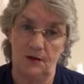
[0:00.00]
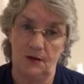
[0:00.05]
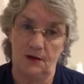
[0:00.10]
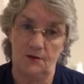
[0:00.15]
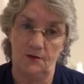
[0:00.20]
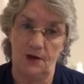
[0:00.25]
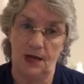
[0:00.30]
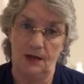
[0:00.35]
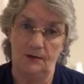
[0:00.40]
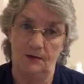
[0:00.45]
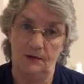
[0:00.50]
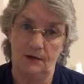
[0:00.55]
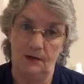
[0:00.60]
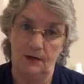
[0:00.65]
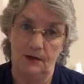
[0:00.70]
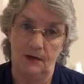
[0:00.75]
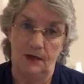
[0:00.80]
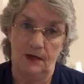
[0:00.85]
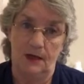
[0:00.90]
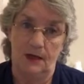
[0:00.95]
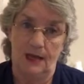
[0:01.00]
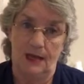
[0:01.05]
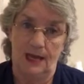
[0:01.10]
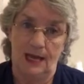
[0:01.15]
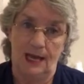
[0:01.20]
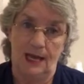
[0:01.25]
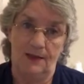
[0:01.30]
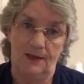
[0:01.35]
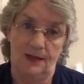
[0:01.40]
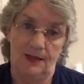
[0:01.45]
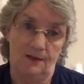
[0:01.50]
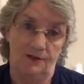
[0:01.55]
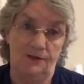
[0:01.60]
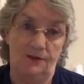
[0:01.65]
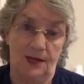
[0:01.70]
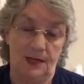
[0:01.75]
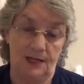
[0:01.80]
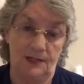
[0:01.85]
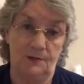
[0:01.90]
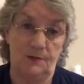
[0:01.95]
around how that
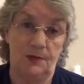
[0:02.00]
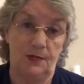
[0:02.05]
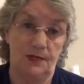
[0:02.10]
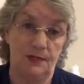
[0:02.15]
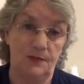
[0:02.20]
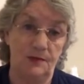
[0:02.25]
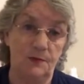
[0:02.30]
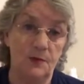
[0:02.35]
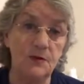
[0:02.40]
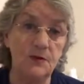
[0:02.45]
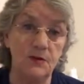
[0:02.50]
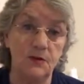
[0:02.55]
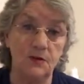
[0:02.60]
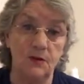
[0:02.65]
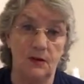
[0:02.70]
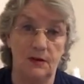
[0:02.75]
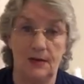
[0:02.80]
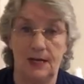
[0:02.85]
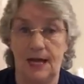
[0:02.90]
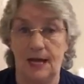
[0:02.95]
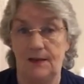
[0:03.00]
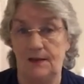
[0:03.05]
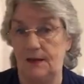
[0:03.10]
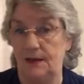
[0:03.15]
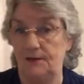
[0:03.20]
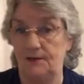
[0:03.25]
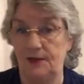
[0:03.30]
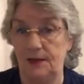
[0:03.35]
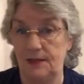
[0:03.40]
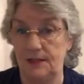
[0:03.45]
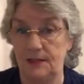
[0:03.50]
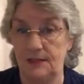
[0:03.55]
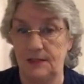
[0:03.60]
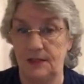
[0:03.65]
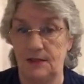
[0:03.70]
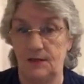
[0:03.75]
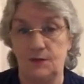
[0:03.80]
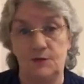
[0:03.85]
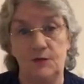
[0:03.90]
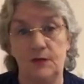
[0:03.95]
affects being spiritual and how that affects us
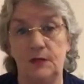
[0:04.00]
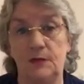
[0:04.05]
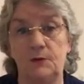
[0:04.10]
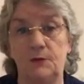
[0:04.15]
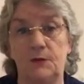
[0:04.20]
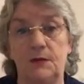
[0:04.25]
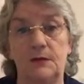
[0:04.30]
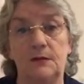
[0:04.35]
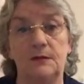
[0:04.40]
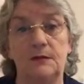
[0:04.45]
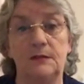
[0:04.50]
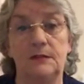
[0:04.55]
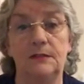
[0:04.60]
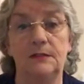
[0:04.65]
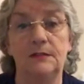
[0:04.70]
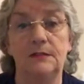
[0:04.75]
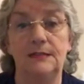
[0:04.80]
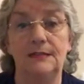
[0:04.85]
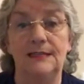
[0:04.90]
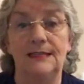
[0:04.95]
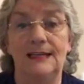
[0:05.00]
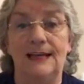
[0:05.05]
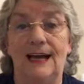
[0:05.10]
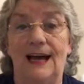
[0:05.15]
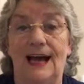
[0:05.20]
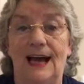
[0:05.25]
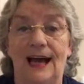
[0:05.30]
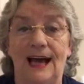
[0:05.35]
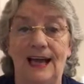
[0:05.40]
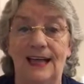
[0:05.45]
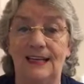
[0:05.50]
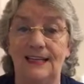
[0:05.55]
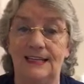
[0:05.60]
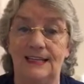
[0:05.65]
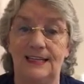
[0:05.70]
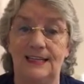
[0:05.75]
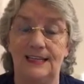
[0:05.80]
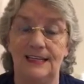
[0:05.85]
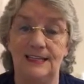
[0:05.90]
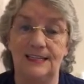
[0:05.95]
in the real world. Hi
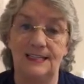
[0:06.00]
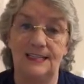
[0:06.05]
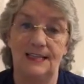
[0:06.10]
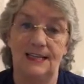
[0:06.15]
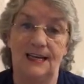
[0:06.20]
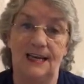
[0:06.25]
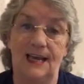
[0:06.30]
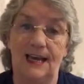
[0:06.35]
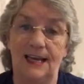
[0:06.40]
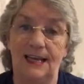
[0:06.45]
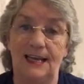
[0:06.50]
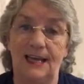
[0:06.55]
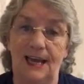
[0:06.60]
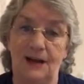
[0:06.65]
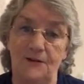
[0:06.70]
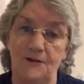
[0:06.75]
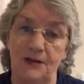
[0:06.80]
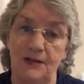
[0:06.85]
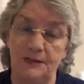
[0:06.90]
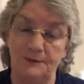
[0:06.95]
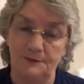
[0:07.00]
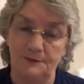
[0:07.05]
Glynis, hi Karen.